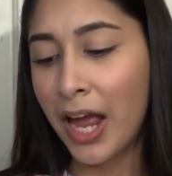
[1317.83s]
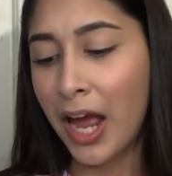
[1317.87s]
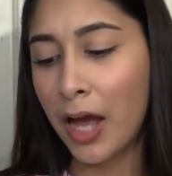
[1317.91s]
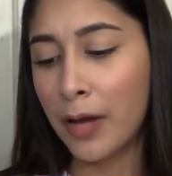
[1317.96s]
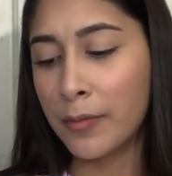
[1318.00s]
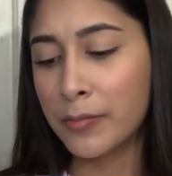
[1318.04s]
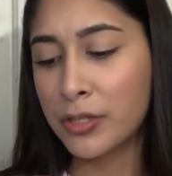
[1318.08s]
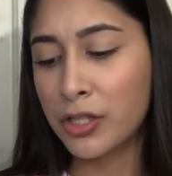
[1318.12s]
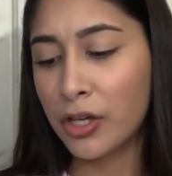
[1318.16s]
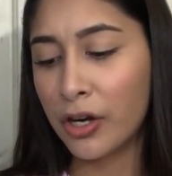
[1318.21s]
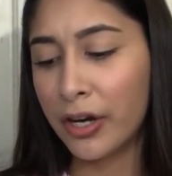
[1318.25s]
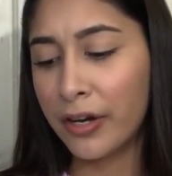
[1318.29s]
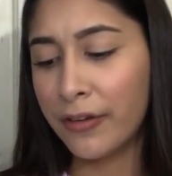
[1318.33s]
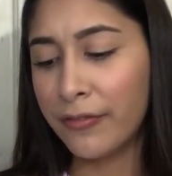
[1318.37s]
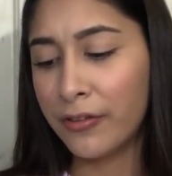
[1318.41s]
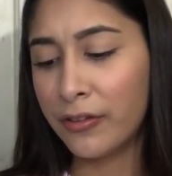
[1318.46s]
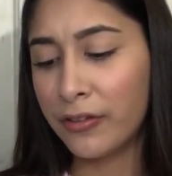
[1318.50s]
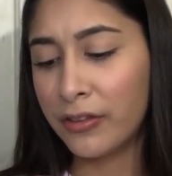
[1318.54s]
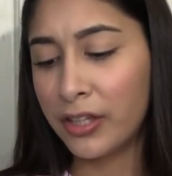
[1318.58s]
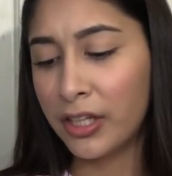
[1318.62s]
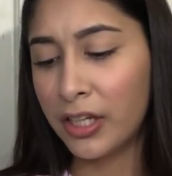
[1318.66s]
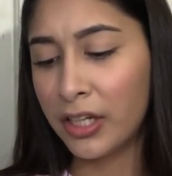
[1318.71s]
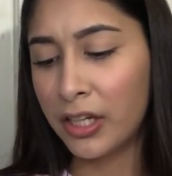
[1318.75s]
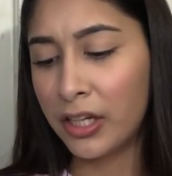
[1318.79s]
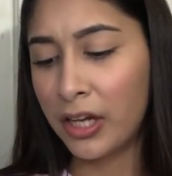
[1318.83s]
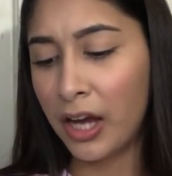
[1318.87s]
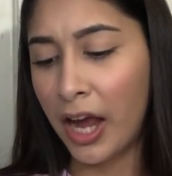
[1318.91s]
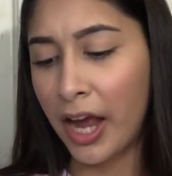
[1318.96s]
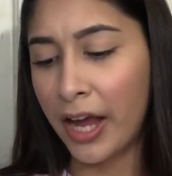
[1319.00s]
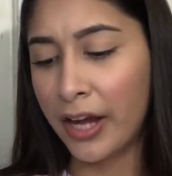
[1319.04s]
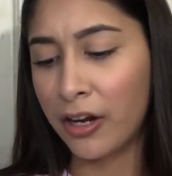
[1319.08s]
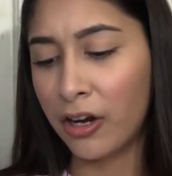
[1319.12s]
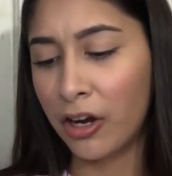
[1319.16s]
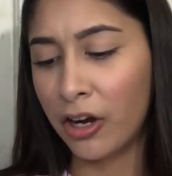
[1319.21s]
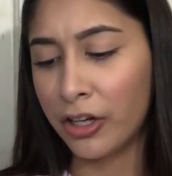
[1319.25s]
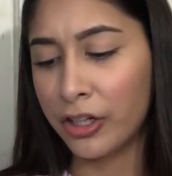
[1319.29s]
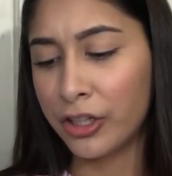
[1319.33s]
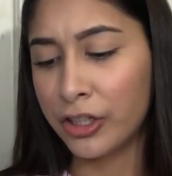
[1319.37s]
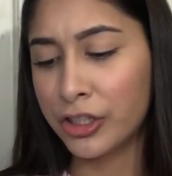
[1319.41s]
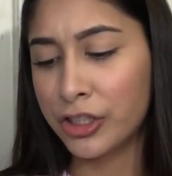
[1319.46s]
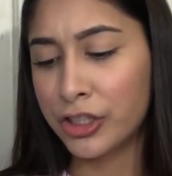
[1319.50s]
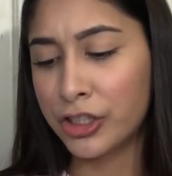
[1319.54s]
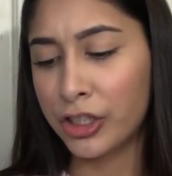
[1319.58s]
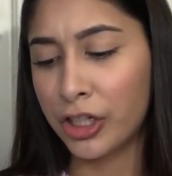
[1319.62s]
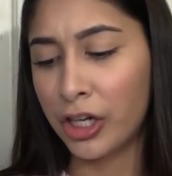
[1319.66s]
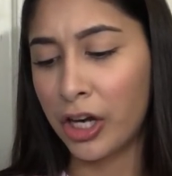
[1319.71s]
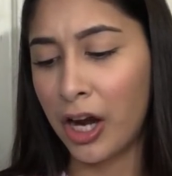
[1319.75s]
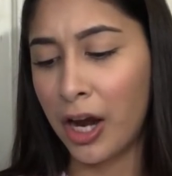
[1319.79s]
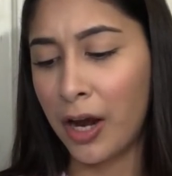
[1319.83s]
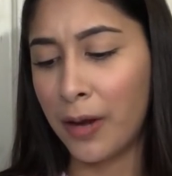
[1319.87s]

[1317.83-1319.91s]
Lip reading: I'm sorry if you think I got your shirt.